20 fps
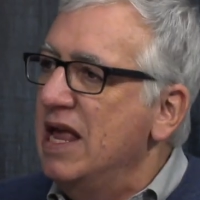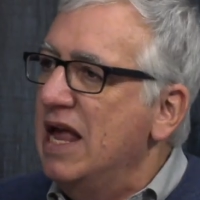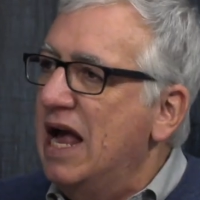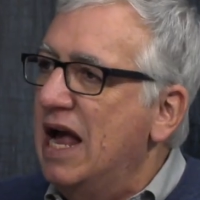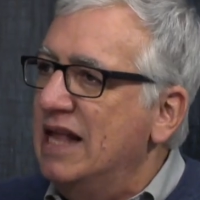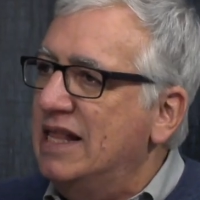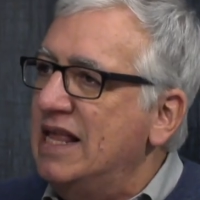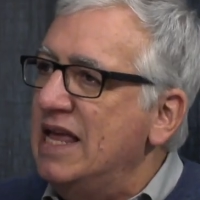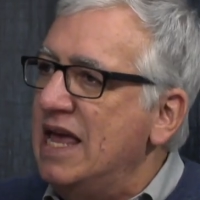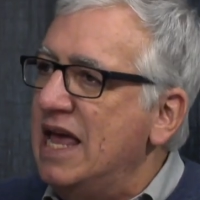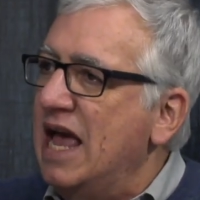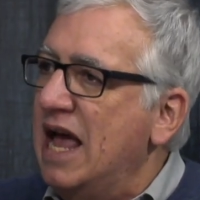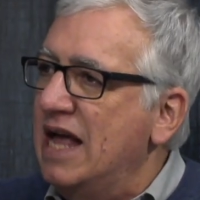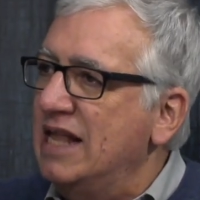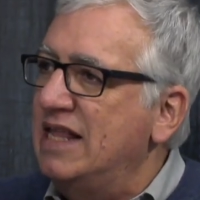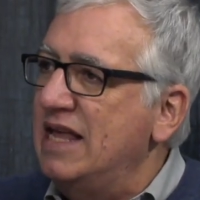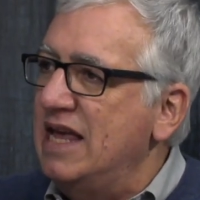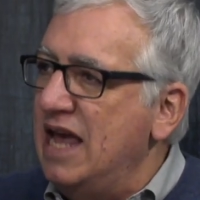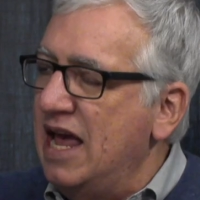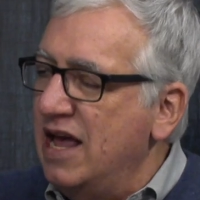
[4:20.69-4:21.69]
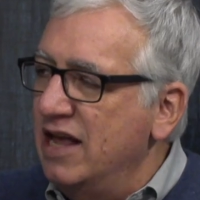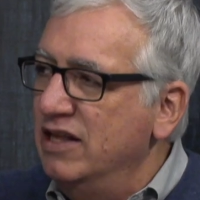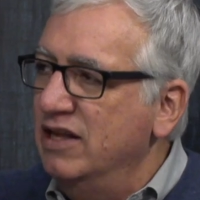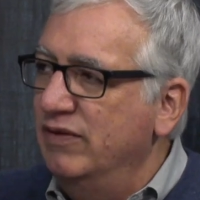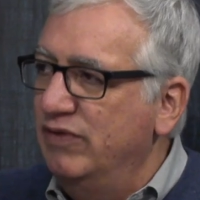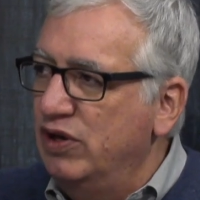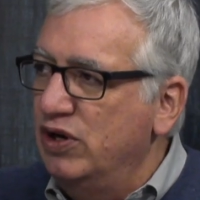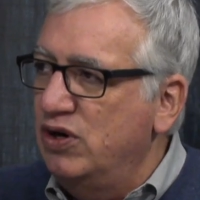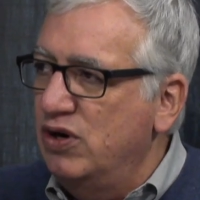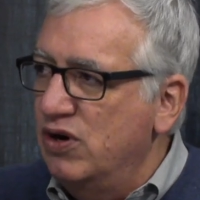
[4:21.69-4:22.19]
At the end
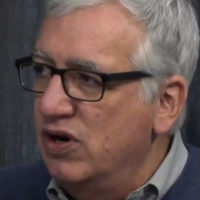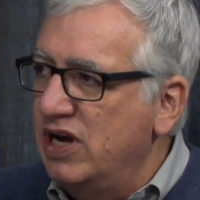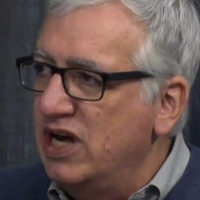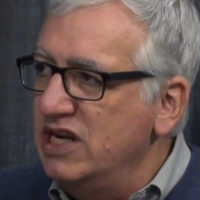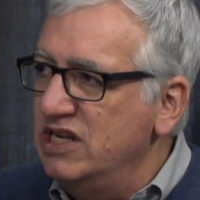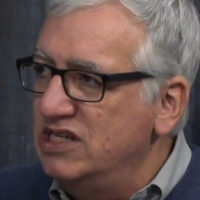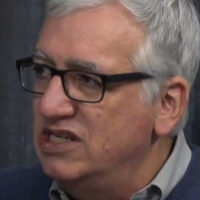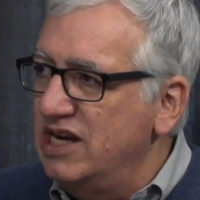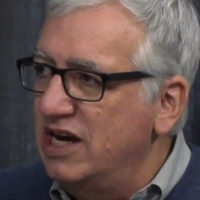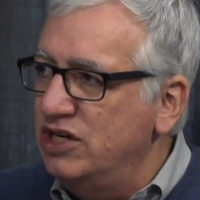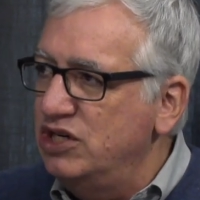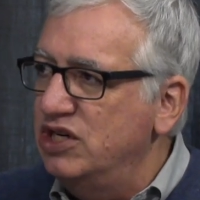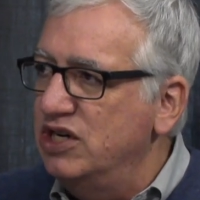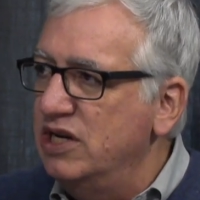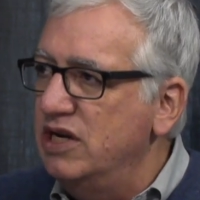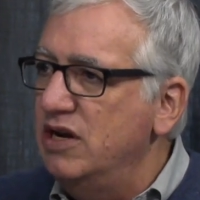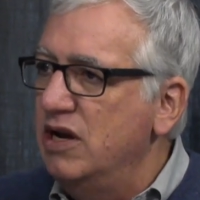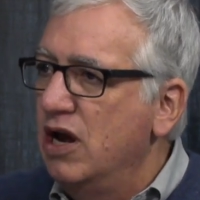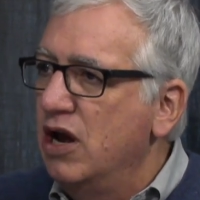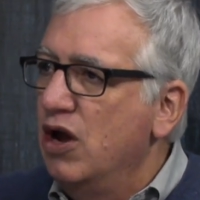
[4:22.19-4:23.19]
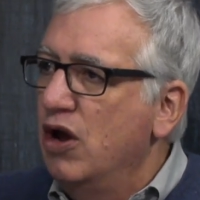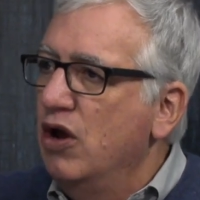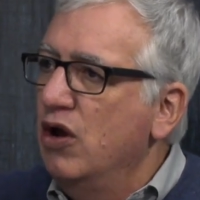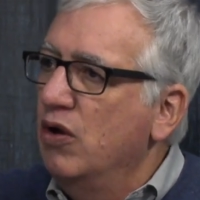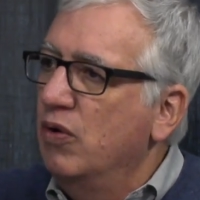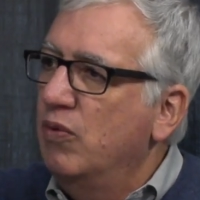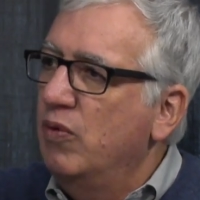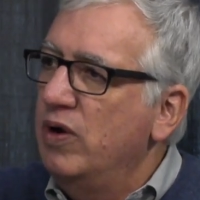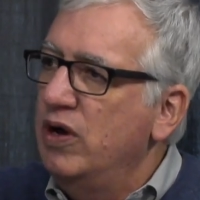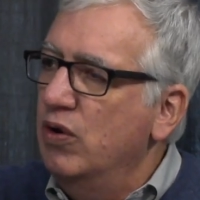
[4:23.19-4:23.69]
of the cooking session,
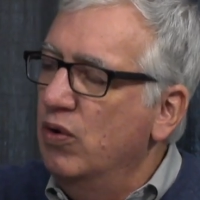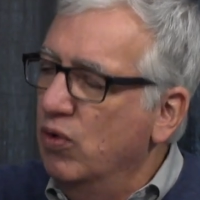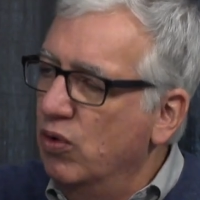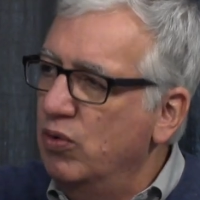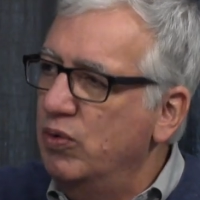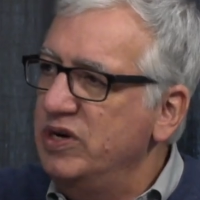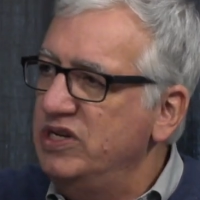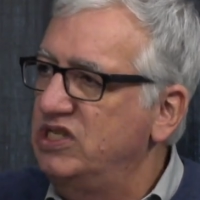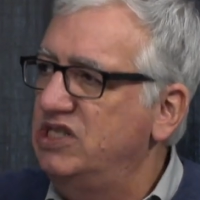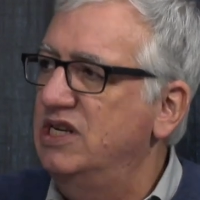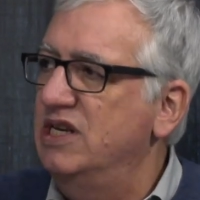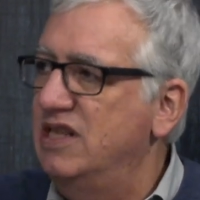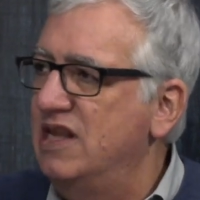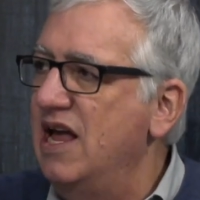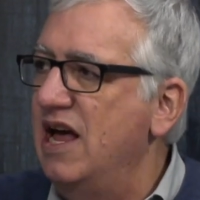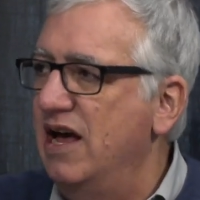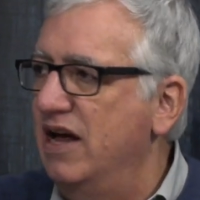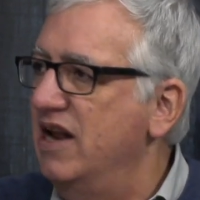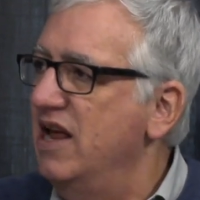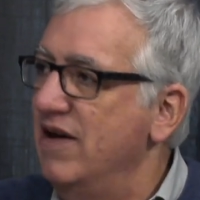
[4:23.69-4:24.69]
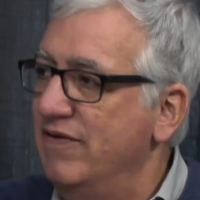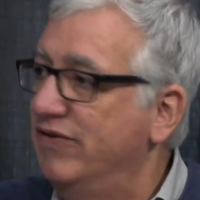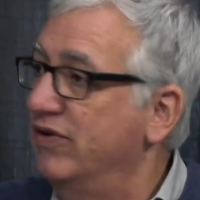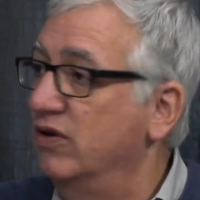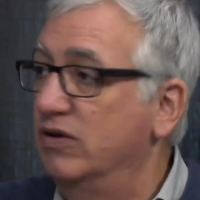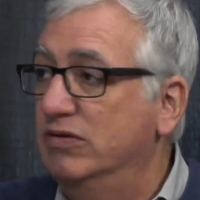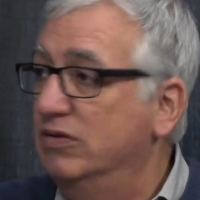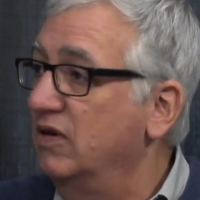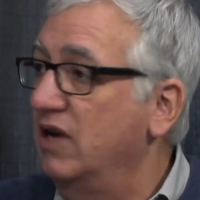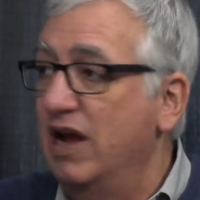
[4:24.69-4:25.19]
we always sit down
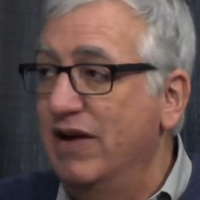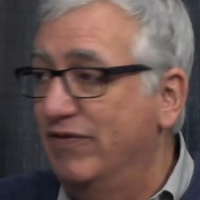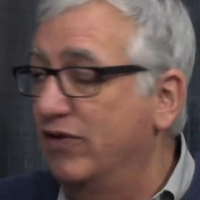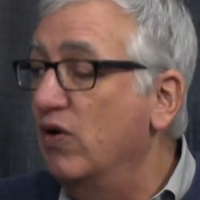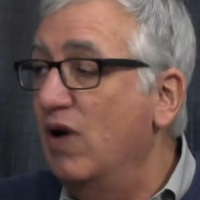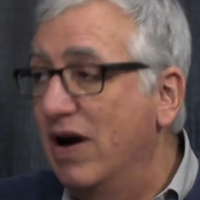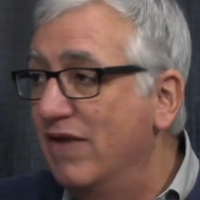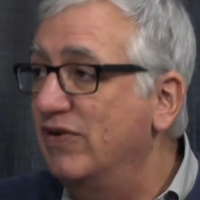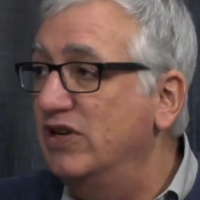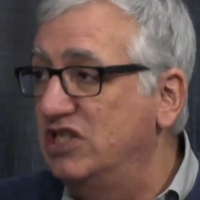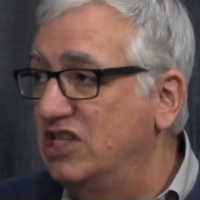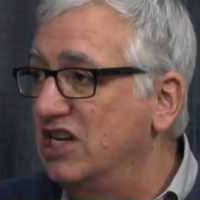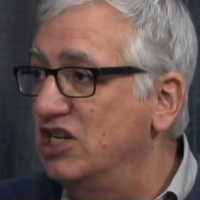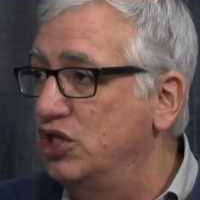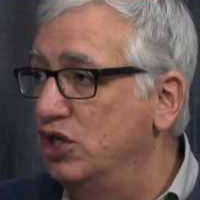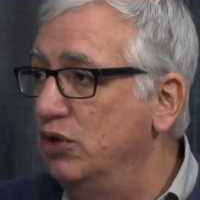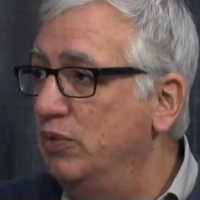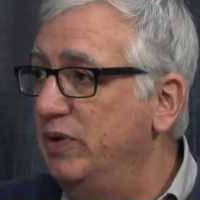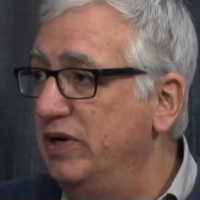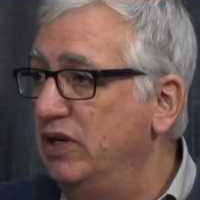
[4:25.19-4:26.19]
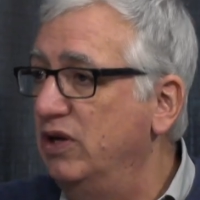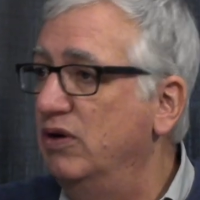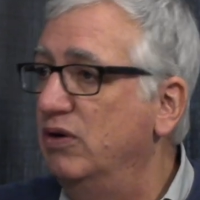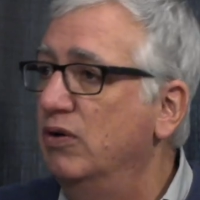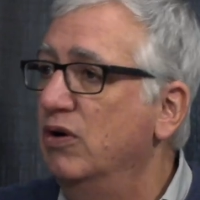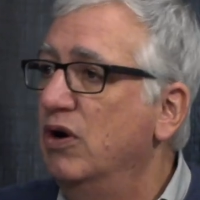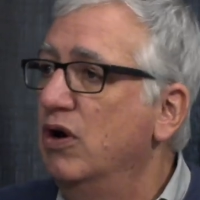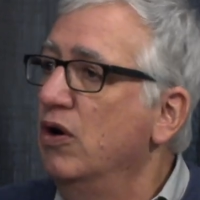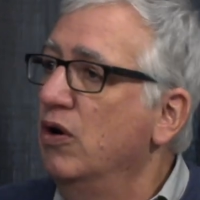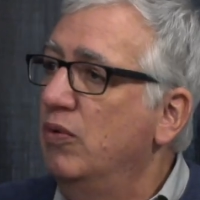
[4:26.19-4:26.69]
after every session that we do,
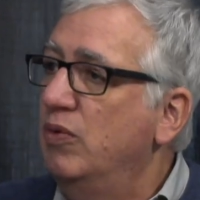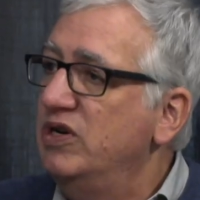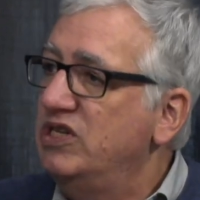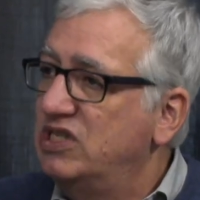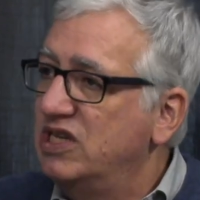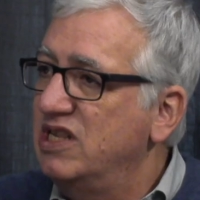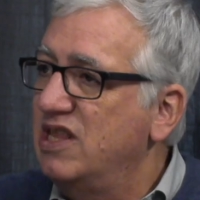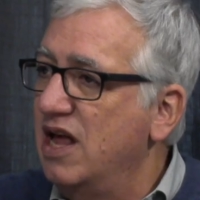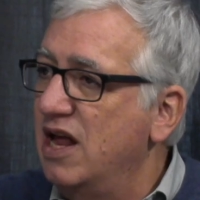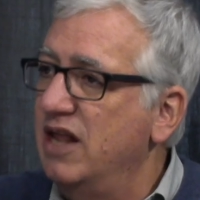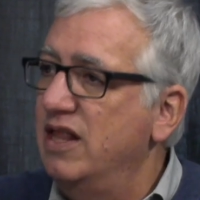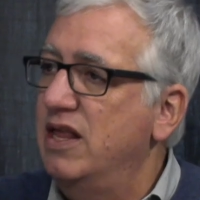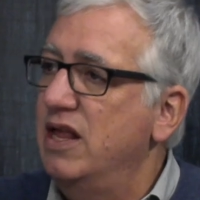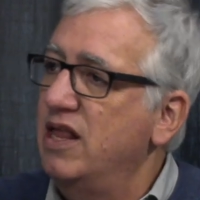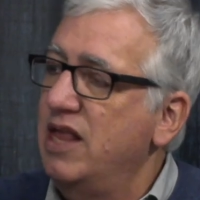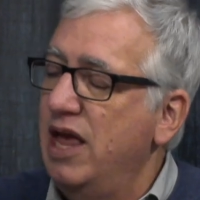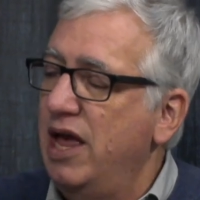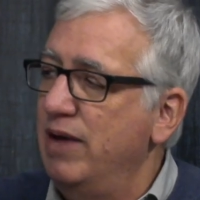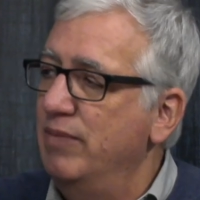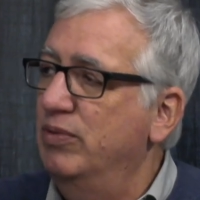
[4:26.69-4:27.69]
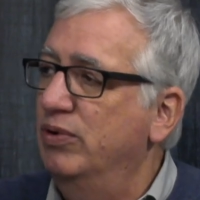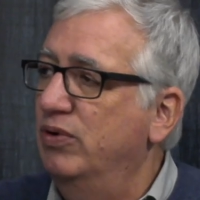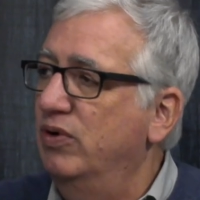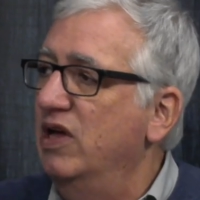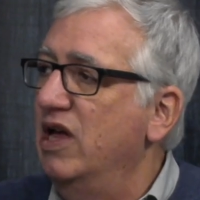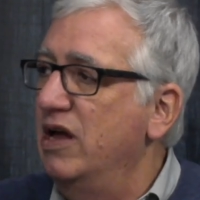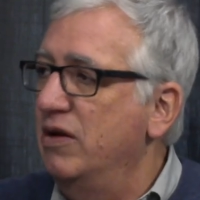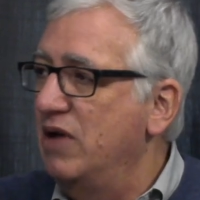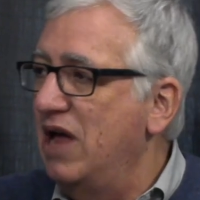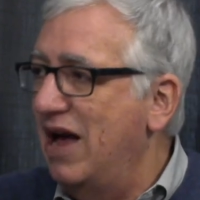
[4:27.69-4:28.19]
we sit down at the table
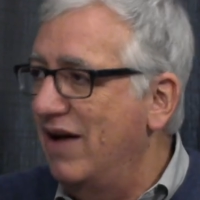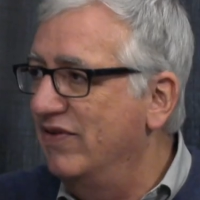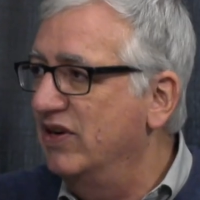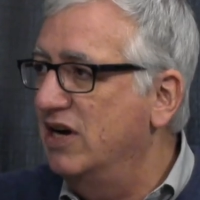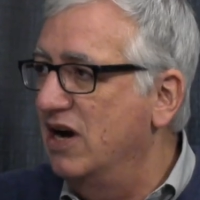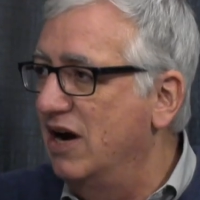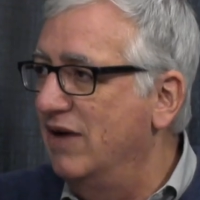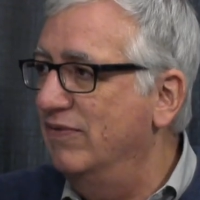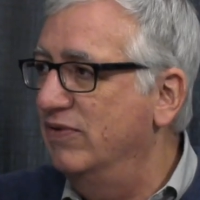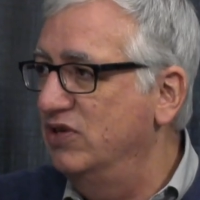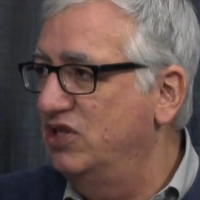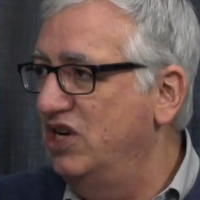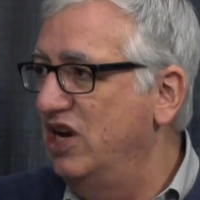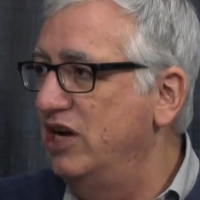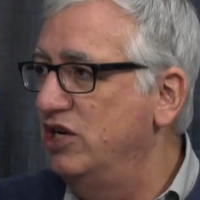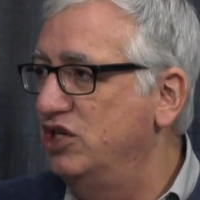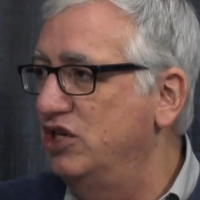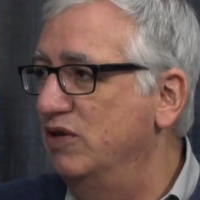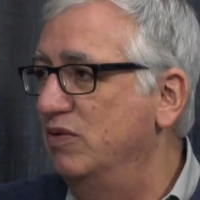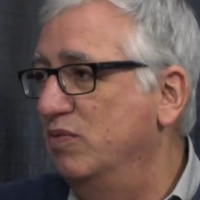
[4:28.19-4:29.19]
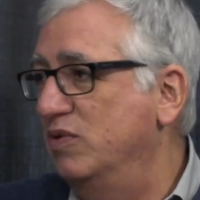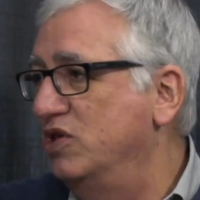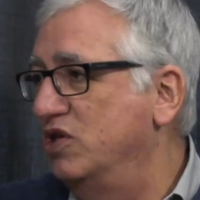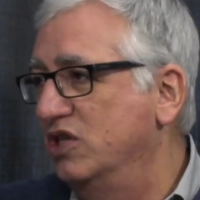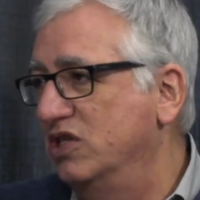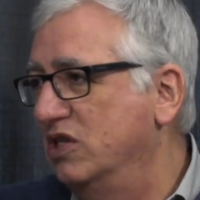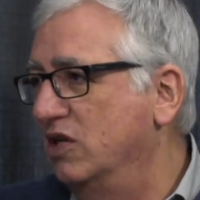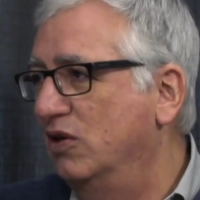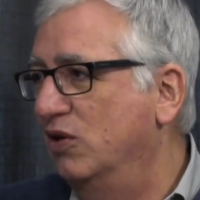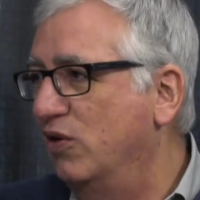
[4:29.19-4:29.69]
and have a conversation, which
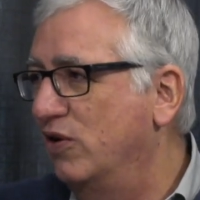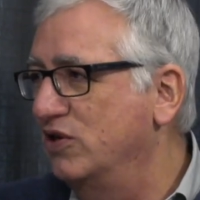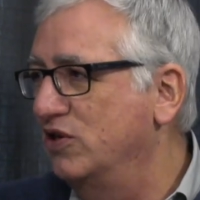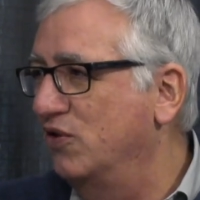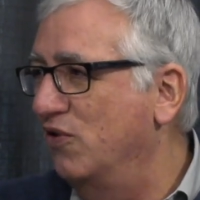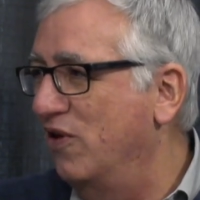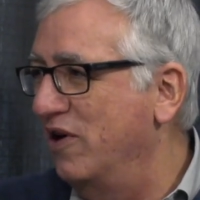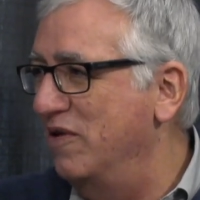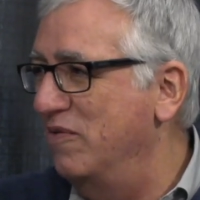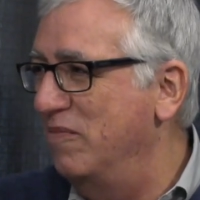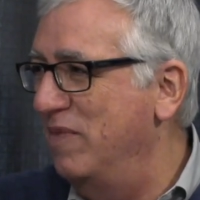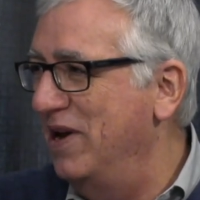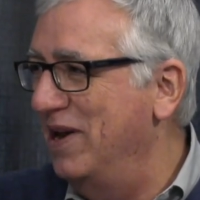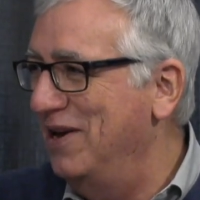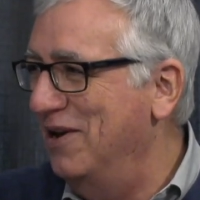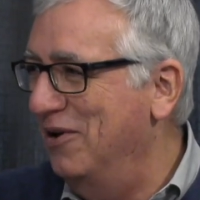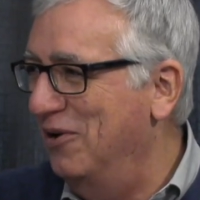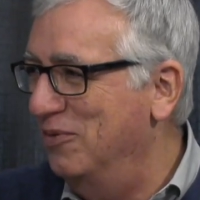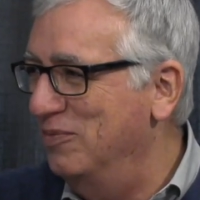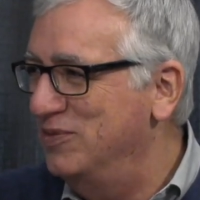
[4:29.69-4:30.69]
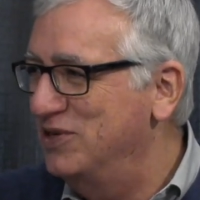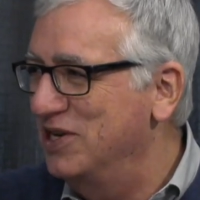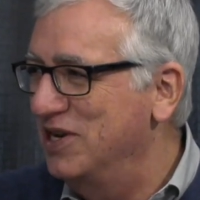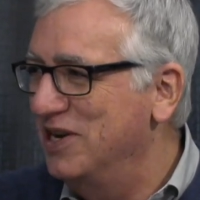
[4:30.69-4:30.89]
is a lost art in many homes.